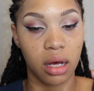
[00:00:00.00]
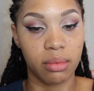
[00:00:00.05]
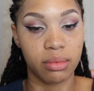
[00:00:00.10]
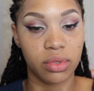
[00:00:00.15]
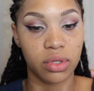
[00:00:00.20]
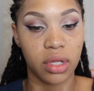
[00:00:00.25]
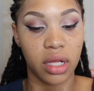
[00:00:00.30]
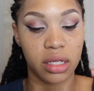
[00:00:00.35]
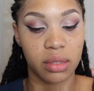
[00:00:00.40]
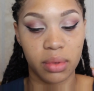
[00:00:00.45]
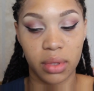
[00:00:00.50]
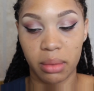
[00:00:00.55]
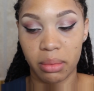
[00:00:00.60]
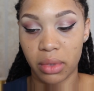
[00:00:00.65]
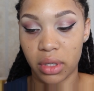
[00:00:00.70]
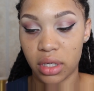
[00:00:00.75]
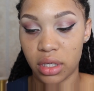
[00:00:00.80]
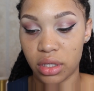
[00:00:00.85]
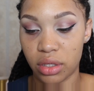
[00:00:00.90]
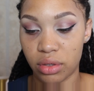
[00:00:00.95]
So that's what I'm
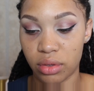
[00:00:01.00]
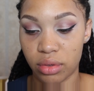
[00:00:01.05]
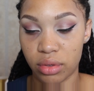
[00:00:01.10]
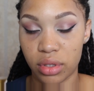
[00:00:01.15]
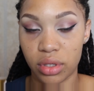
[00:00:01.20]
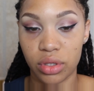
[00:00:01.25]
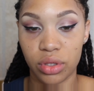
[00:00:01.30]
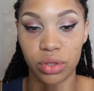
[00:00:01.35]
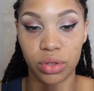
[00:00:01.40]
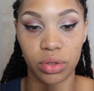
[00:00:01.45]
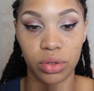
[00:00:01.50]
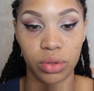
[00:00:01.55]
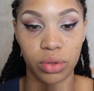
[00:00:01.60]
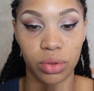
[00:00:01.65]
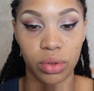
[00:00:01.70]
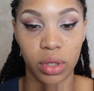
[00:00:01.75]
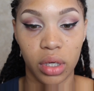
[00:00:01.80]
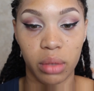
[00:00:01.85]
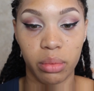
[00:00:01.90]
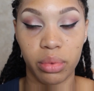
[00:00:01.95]
going to use
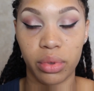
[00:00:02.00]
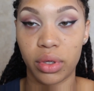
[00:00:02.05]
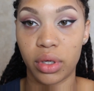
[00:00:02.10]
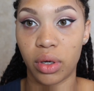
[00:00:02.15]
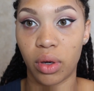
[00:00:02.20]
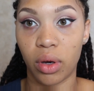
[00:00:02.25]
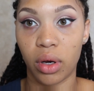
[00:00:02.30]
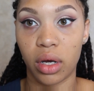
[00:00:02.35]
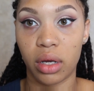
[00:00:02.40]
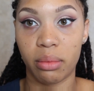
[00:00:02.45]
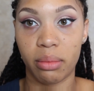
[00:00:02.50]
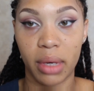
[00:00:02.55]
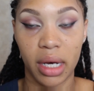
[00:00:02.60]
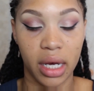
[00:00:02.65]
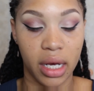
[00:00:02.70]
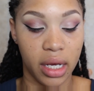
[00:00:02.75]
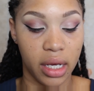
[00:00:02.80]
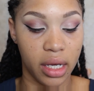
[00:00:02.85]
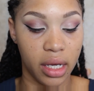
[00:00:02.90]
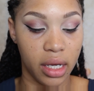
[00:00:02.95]
to put on
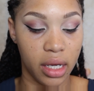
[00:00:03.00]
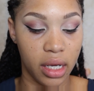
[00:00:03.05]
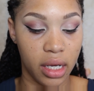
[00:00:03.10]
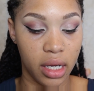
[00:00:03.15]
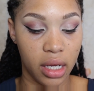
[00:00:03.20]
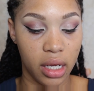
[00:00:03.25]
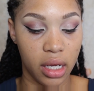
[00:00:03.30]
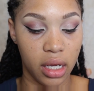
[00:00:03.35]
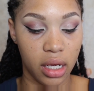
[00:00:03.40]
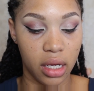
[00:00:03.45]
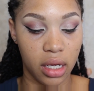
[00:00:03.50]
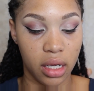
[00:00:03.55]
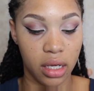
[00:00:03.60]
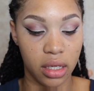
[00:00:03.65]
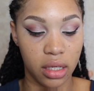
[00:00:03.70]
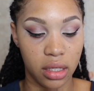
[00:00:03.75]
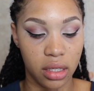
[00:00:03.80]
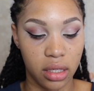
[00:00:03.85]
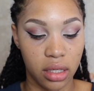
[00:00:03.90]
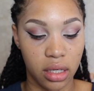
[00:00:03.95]
my,
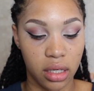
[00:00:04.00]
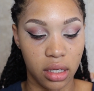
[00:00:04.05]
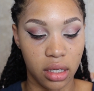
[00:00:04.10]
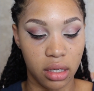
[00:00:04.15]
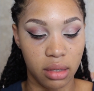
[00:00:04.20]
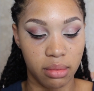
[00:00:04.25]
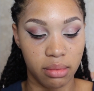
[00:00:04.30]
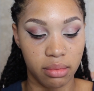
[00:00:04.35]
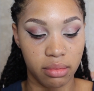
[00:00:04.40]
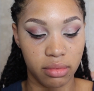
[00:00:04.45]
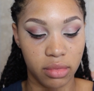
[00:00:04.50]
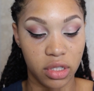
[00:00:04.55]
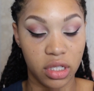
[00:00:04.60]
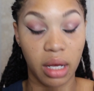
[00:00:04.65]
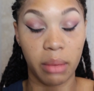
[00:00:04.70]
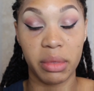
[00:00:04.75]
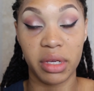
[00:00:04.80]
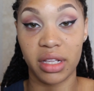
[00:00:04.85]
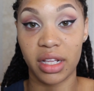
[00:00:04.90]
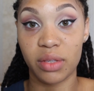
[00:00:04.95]

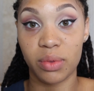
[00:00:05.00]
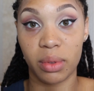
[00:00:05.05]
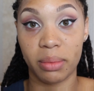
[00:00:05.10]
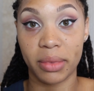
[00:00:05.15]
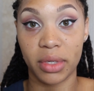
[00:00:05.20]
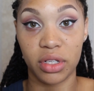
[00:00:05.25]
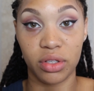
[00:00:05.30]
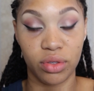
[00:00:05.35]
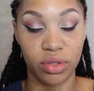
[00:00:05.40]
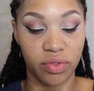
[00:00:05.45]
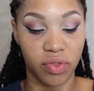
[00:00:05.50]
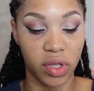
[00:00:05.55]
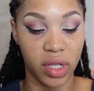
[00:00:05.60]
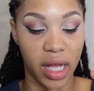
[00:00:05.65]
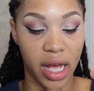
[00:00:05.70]
that's what I'm going to use for